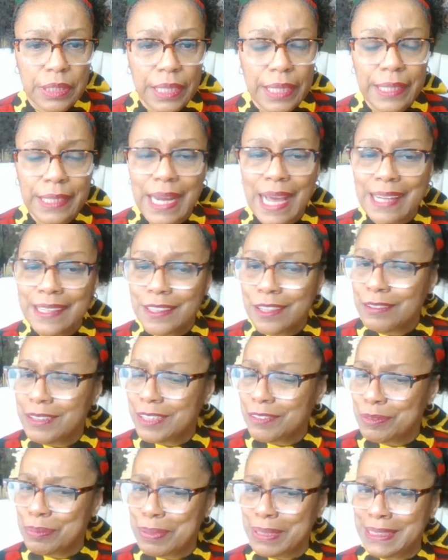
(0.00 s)
And I know
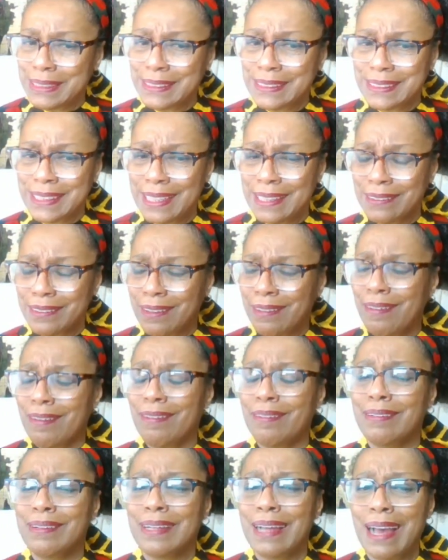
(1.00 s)
everybody's saying,
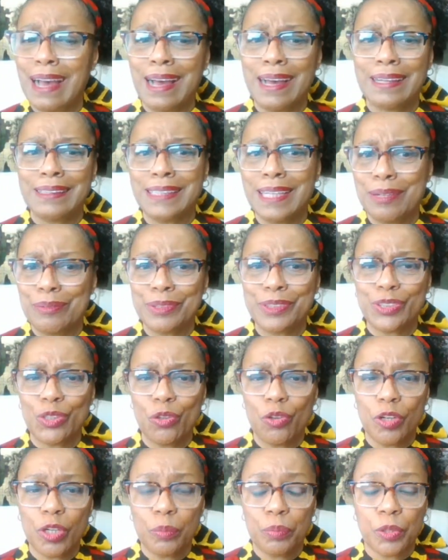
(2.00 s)
oh God, that was
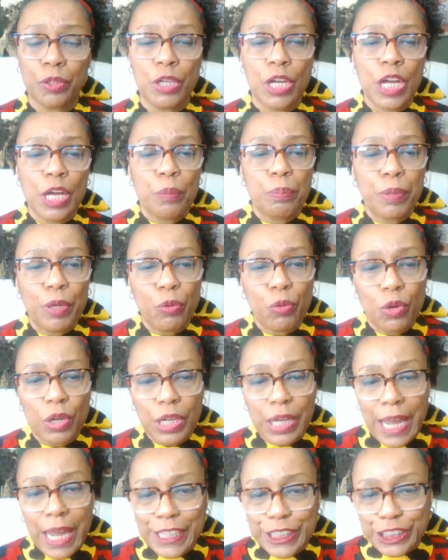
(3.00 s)
horrible. But
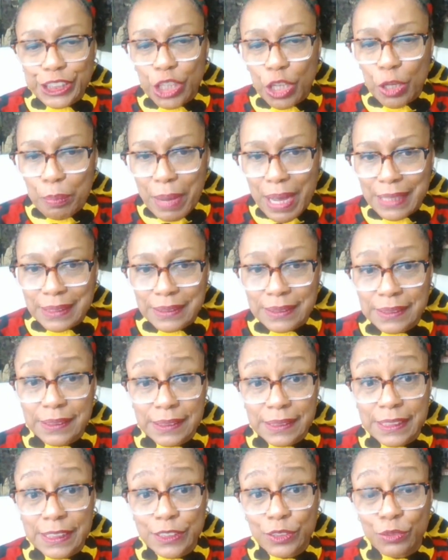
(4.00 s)
like Joe
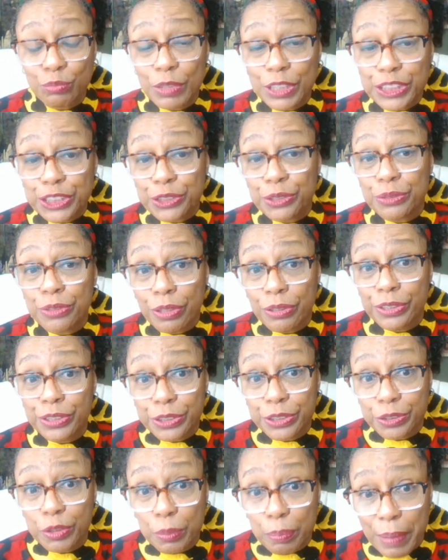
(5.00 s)
Madison says, what you gonna
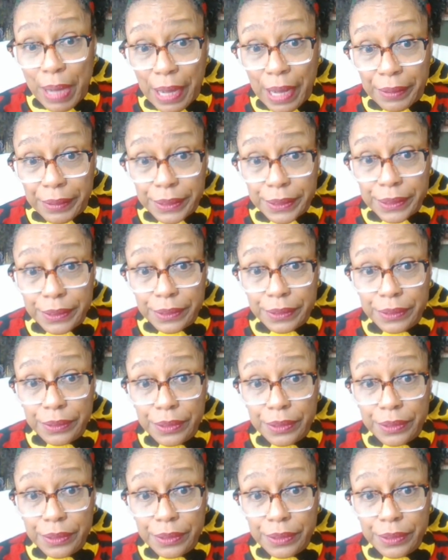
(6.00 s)
do about it?